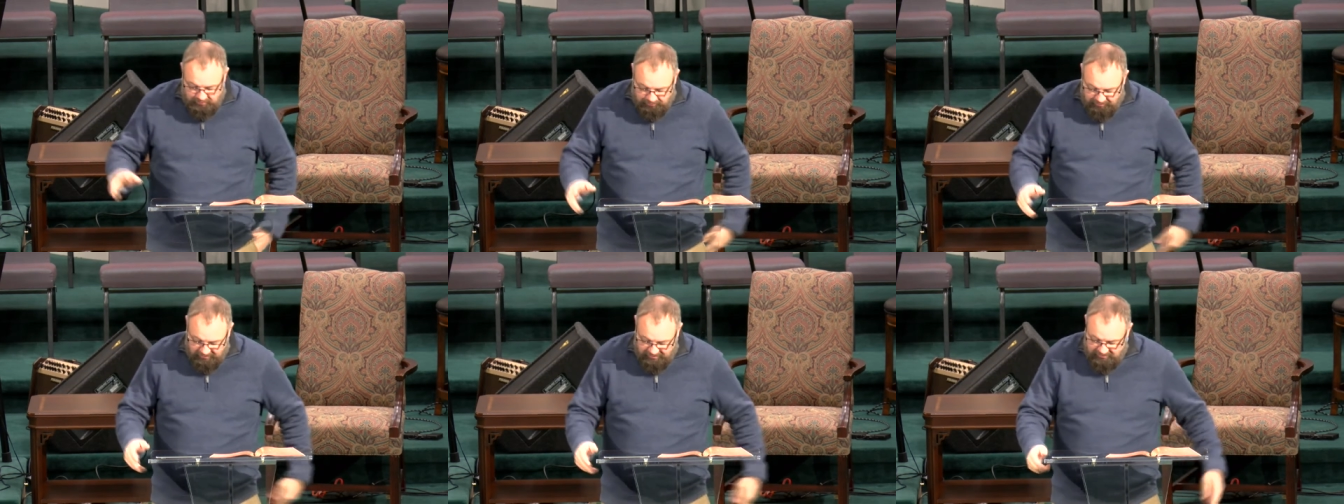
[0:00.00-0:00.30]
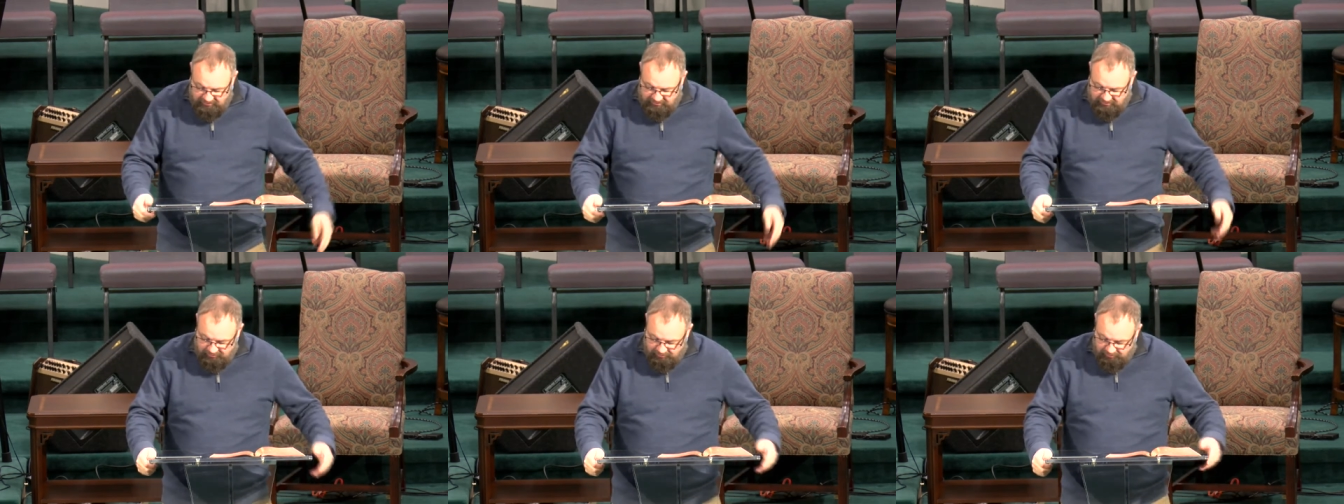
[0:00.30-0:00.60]

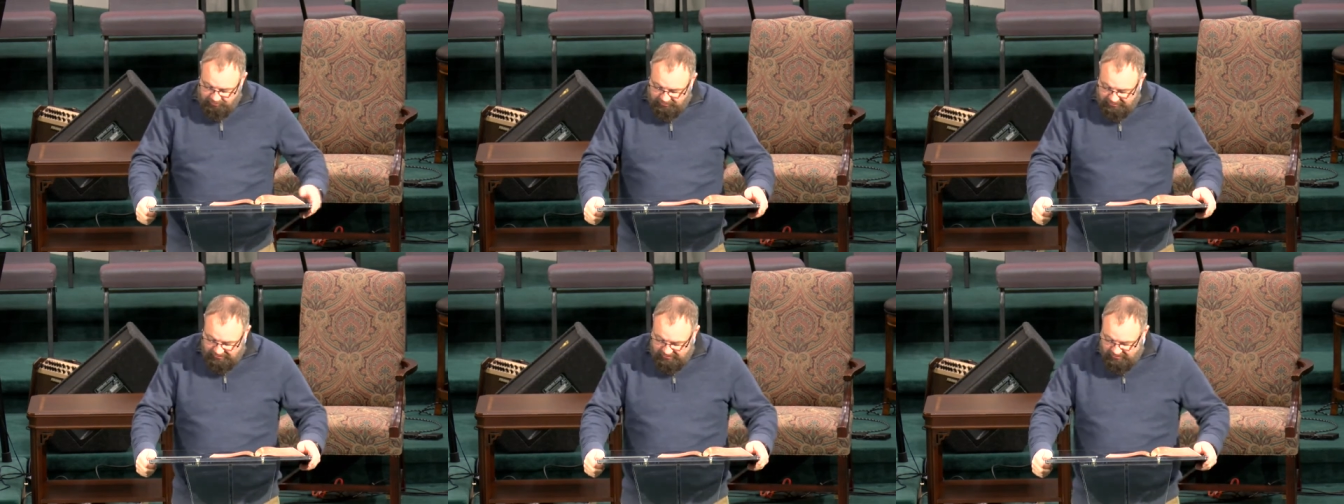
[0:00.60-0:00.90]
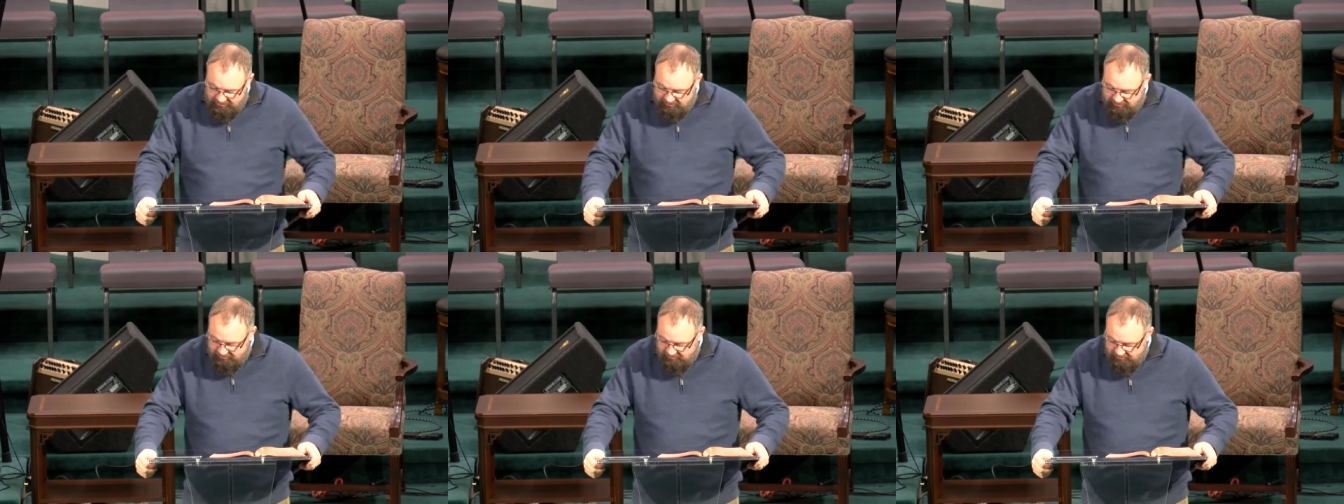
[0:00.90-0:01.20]
place of
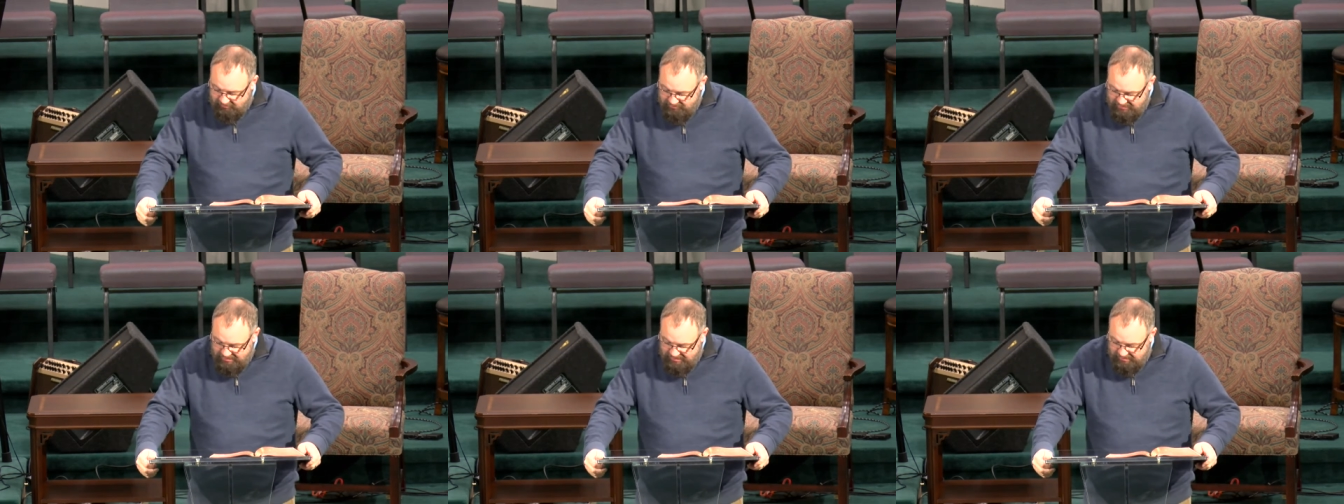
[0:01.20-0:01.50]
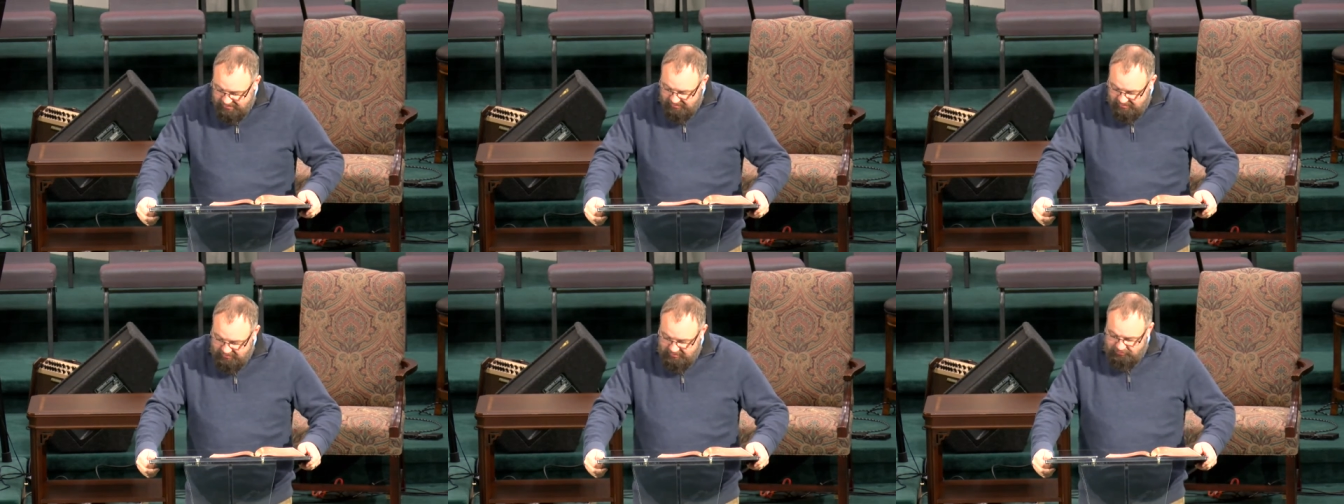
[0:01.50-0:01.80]
bliss
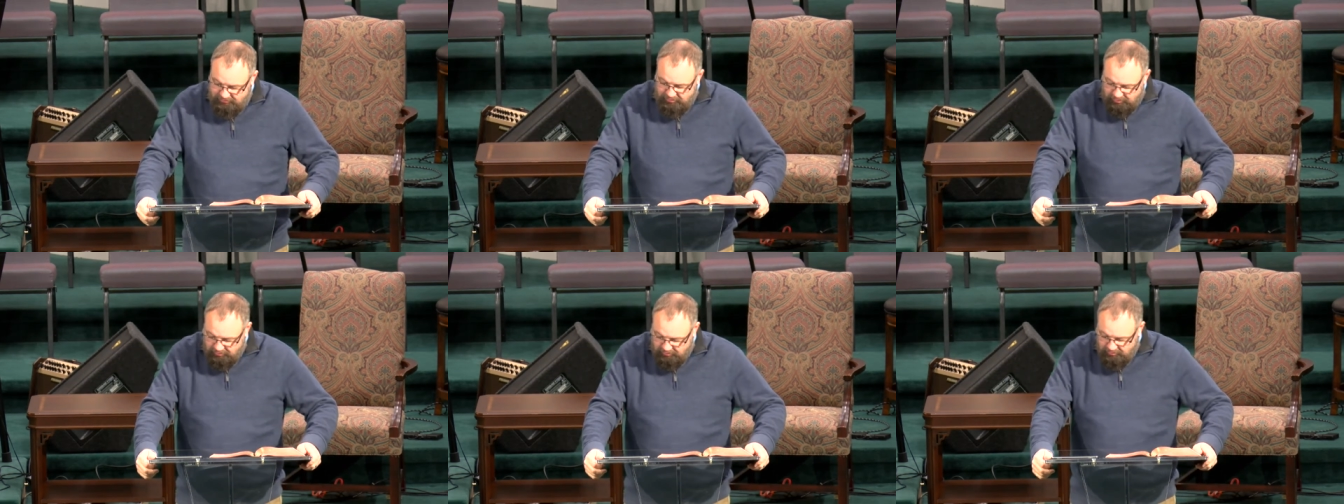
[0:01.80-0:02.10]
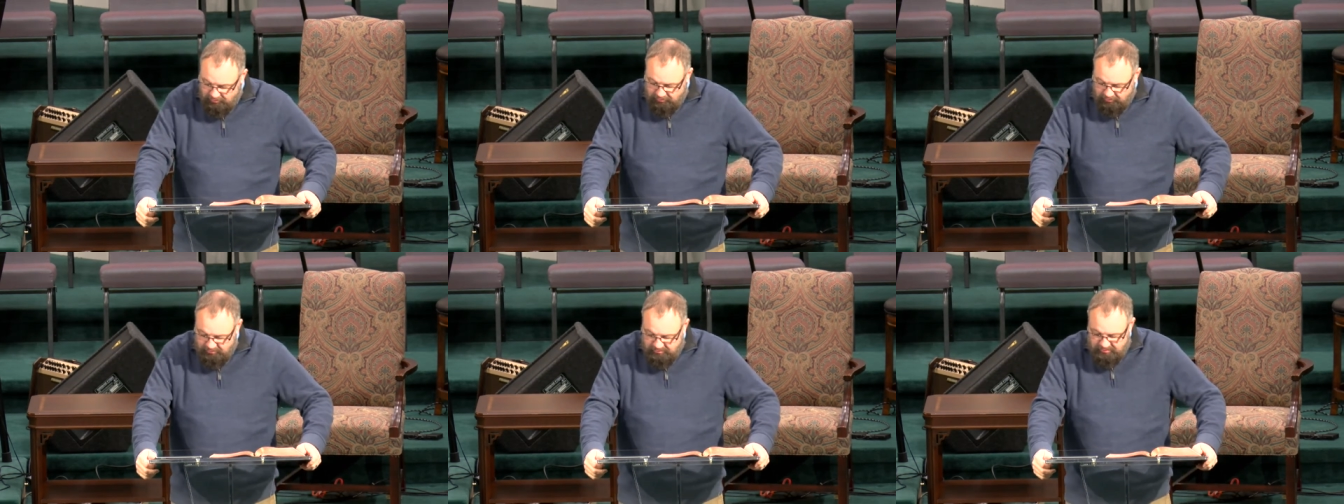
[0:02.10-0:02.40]
and
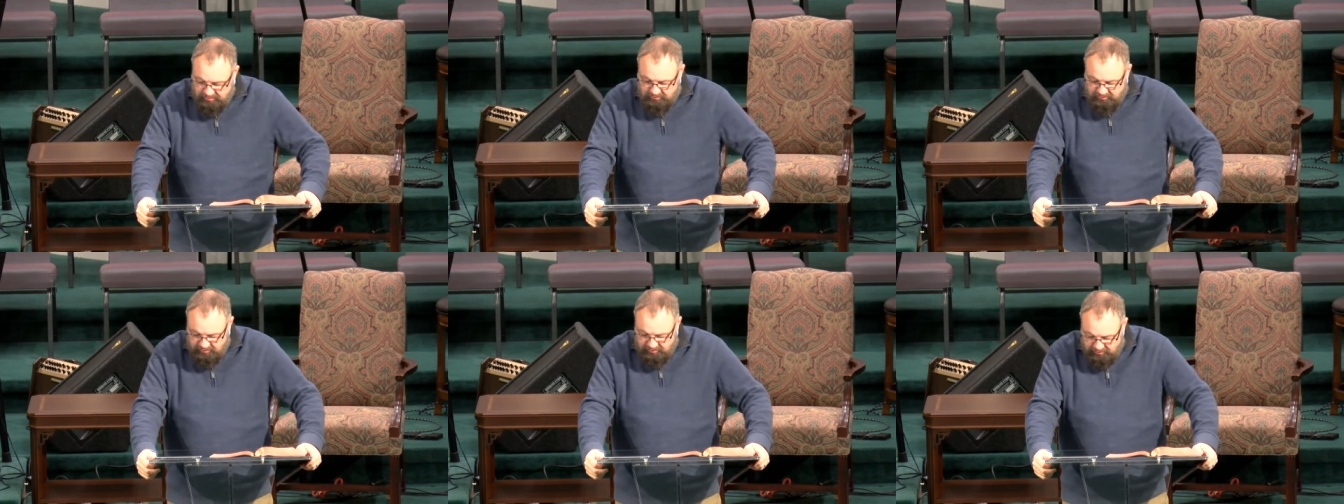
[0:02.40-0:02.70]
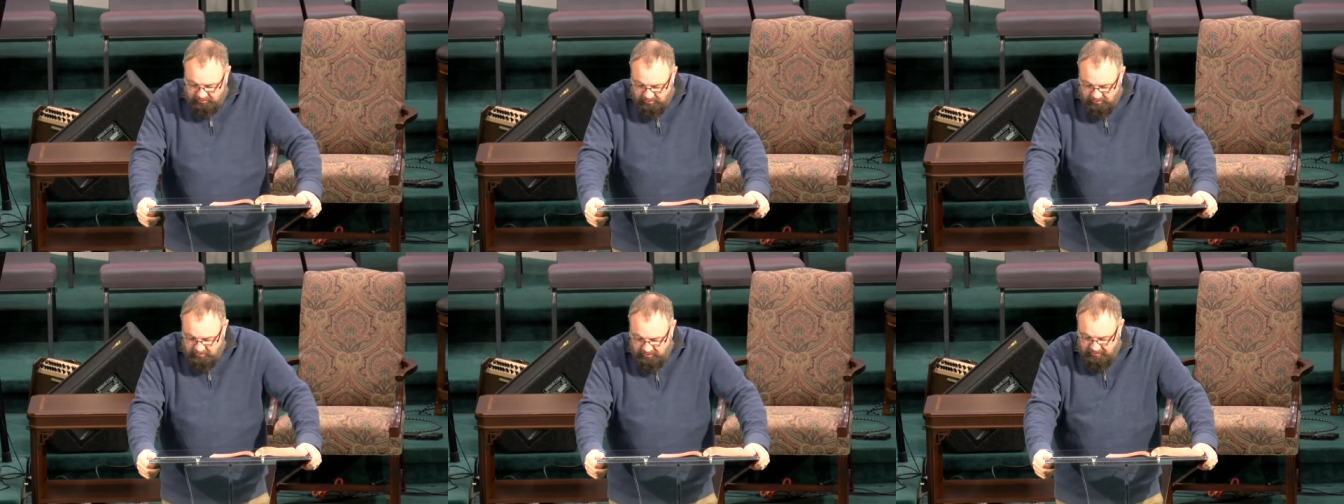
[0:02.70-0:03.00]
eternal
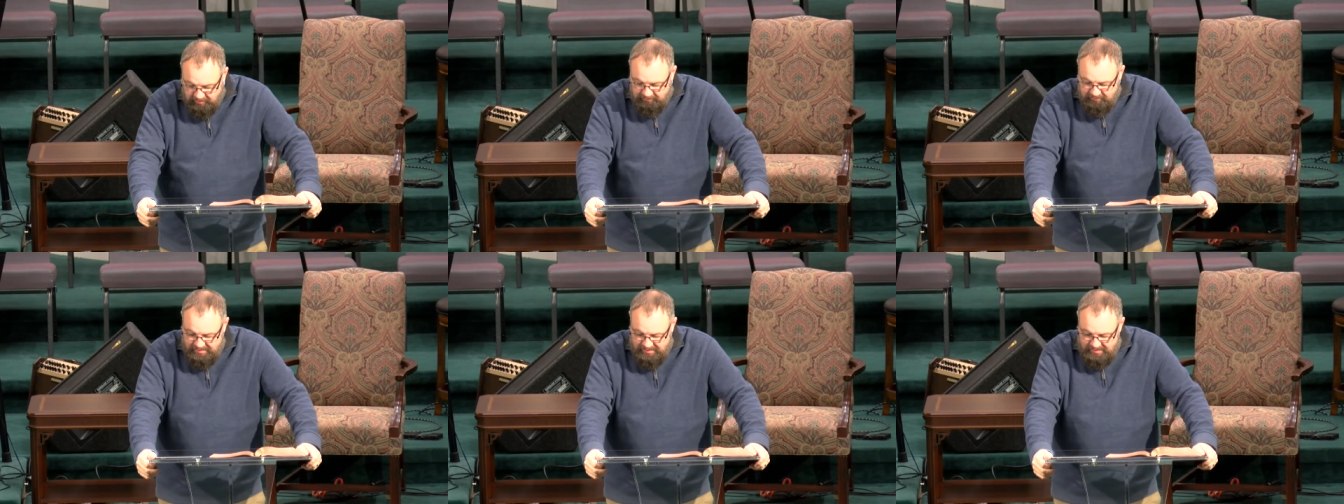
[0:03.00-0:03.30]
security.